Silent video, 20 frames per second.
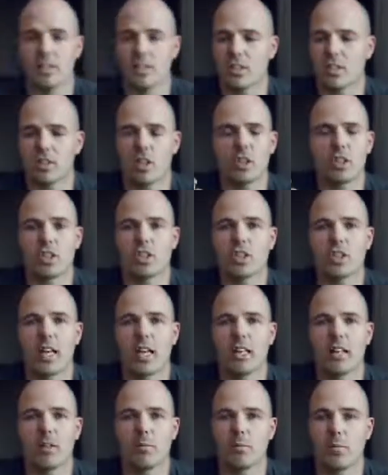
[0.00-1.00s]
such a
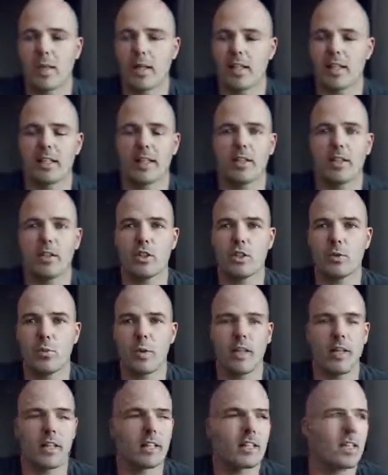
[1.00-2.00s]
silent bearing. Like you
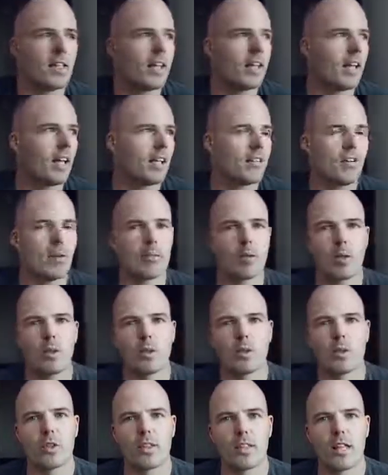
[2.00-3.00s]
spin it, and if I'm not
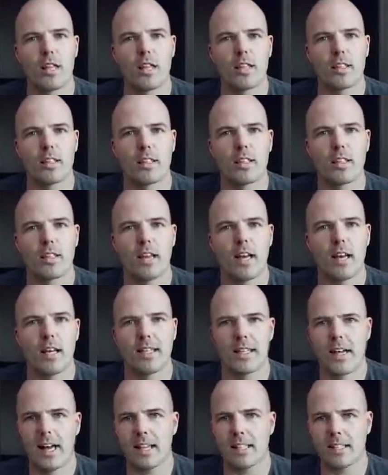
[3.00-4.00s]
looking at it, I
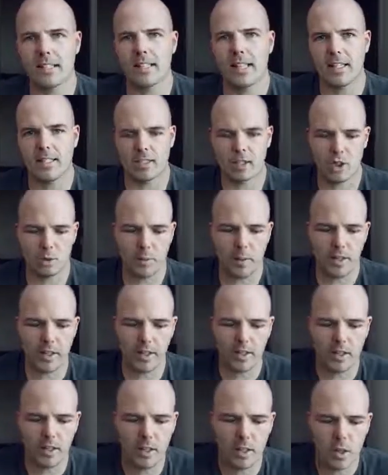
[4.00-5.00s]
can hardly tell it's
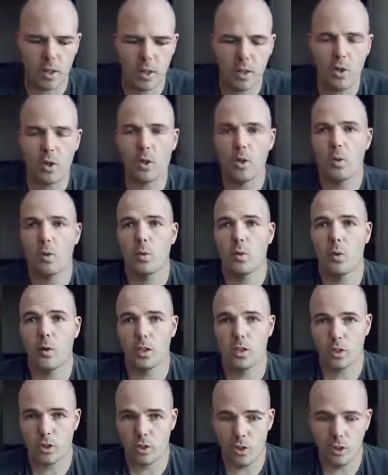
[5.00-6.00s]
spinning,
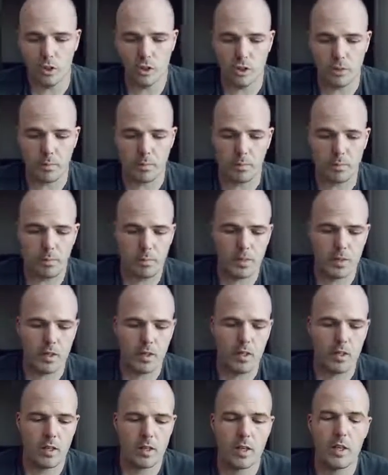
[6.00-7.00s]
which is awesome.
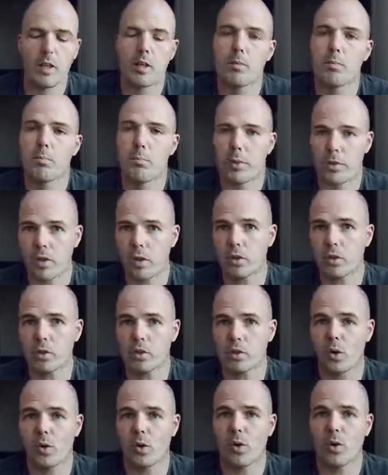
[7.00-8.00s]
But
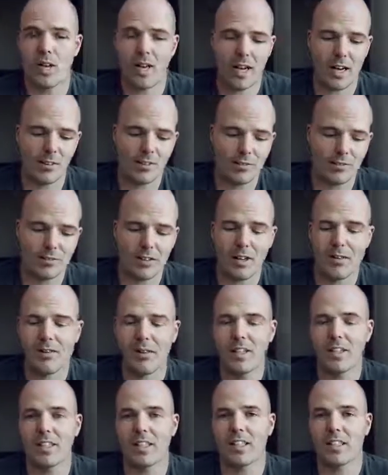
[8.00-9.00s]
also, I've
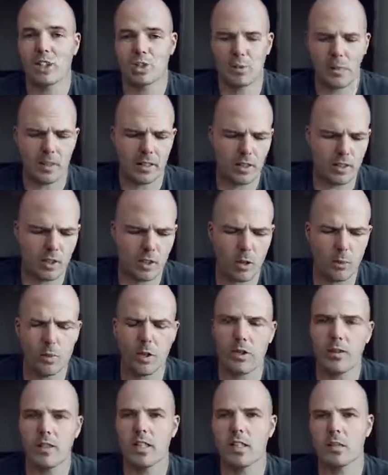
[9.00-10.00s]
had a spinner, not
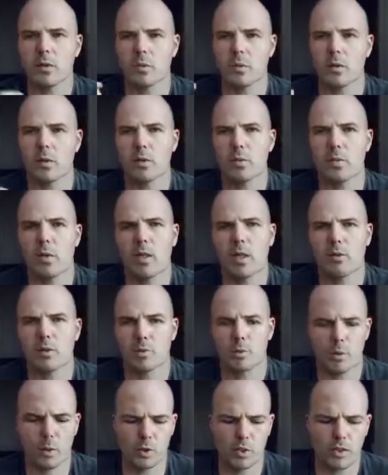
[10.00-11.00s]
one of these, it was one I
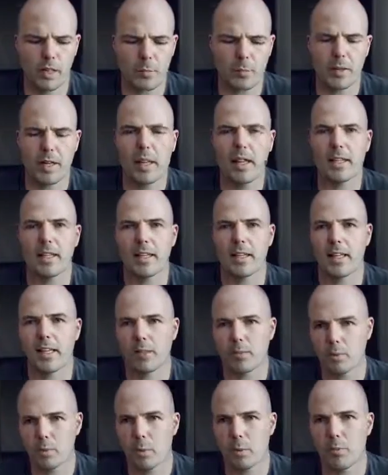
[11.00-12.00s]
was prototyping earlier, like
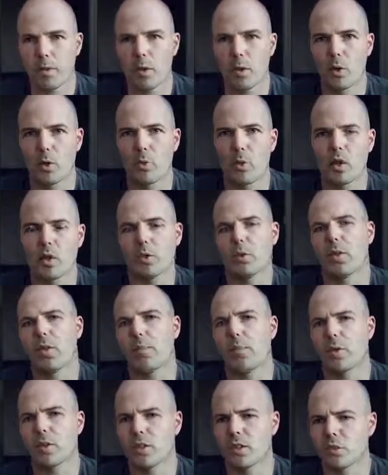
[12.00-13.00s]
it was one of my own ones where I
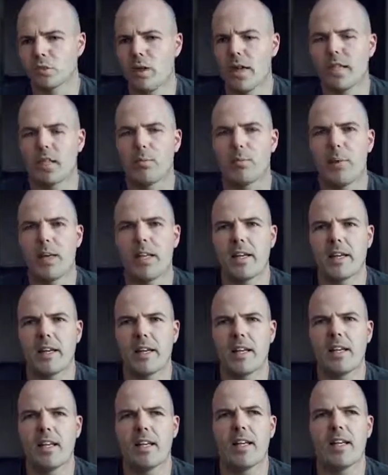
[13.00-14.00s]
put this random bearing
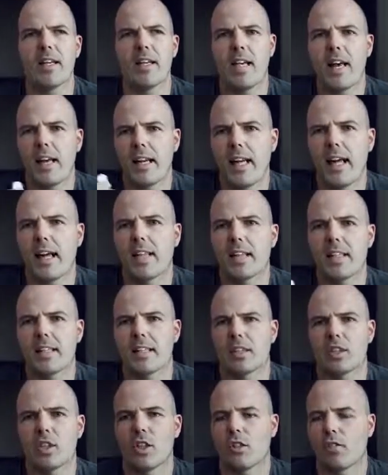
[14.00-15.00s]
in, and I had like
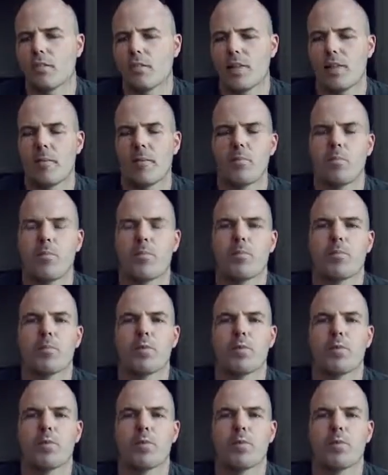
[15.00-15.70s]
a sort of,